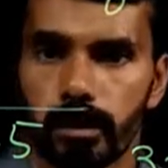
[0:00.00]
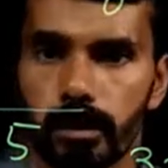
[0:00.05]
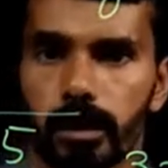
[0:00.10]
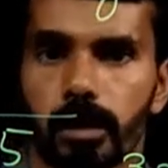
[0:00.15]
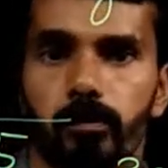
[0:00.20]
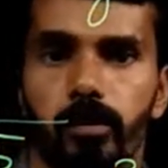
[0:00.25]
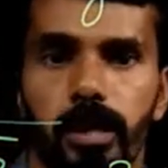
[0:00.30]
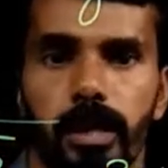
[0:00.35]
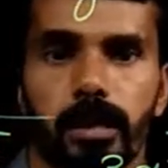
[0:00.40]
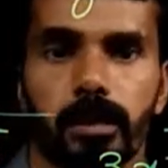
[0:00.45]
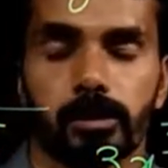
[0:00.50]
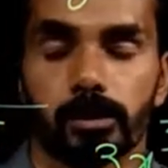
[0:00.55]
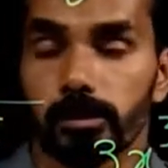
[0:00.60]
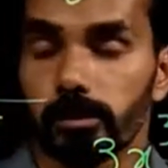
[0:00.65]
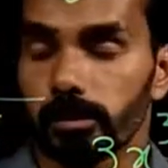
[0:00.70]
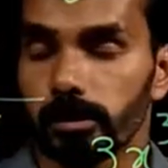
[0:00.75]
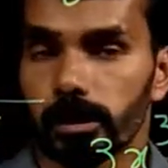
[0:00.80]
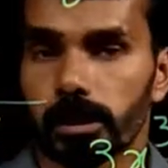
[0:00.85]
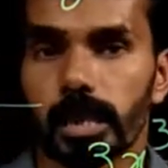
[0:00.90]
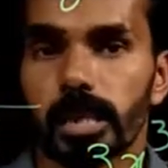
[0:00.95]
dividend,
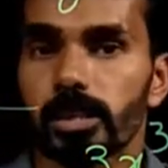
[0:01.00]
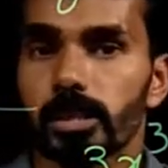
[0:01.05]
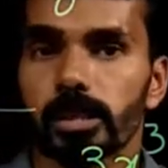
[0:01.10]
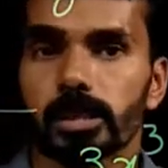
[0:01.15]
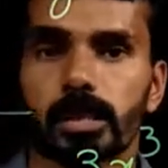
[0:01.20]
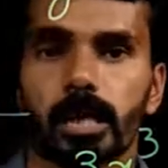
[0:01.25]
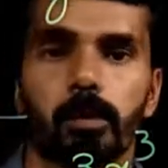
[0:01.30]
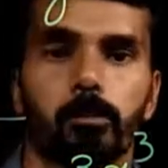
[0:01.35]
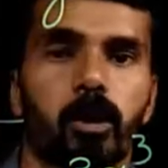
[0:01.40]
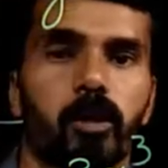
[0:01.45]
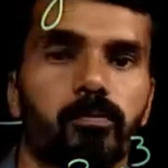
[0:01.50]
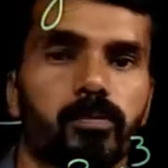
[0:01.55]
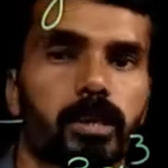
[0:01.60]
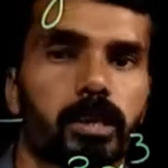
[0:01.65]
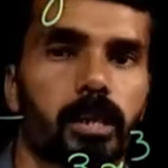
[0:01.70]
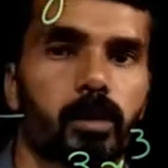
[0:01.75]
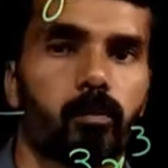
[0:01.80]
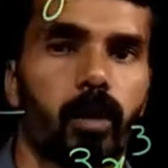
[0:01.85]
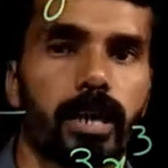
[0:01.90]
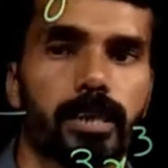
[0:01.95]
each term of the
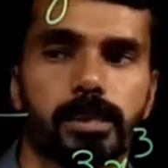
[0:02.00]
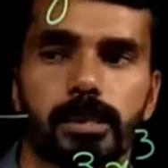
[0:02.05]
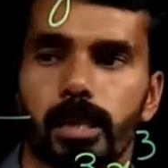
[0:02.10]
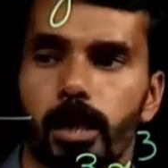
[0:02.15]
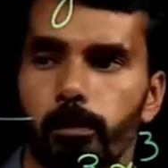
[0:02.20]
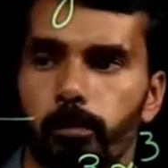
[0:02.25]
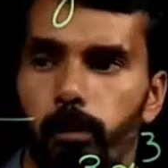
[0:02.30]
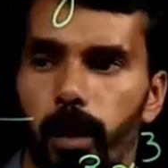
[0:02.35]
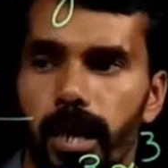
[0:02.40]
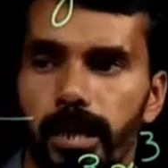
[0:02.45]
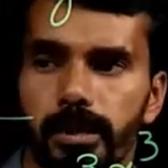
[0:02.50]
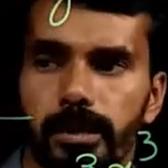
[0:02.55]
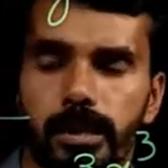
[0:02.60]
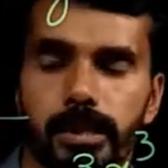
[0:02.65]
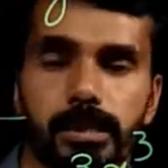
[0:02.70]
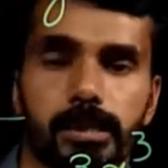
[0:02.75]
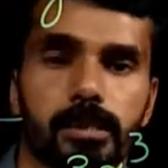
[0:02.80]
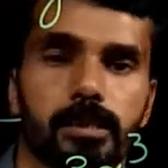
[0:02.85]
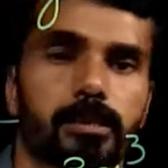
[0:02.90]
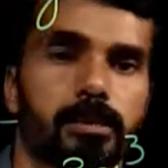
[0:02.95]
divisor by
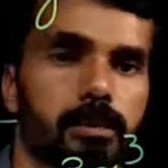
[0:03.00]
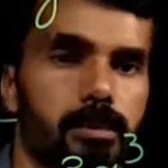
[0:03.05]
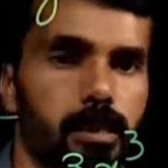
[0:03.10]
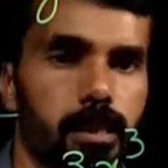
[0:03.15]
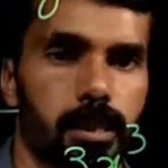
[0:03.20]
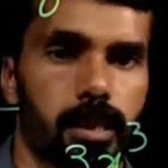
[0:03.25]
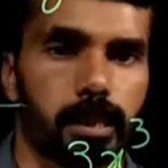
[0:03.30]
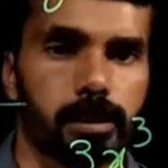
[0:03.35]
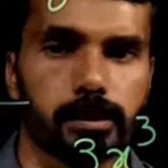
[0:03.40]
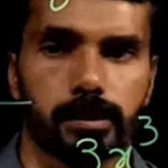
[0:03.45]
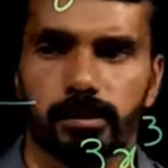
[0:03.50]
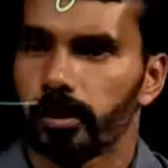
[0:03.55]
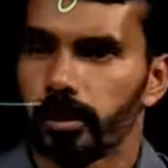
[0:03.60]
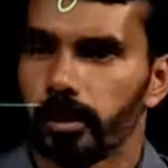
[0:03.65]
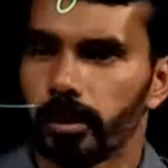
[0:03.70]
this 3x.